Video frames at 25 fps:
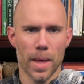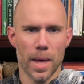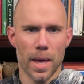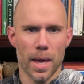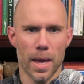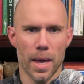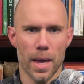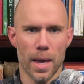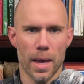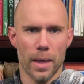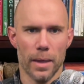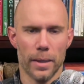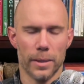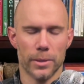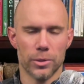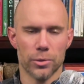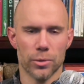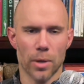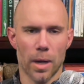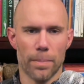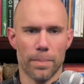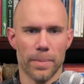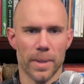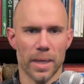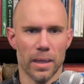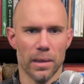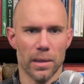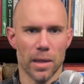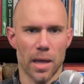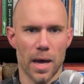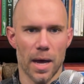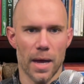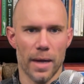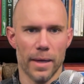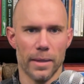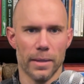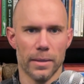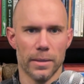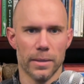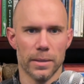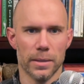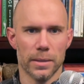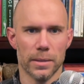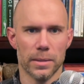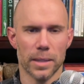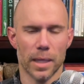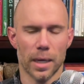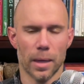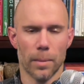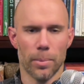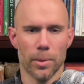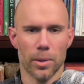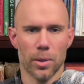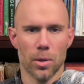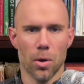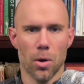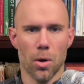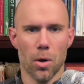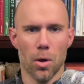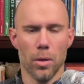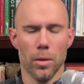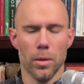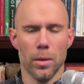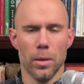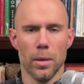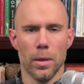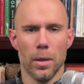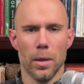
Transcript: and drop me a line to set up a call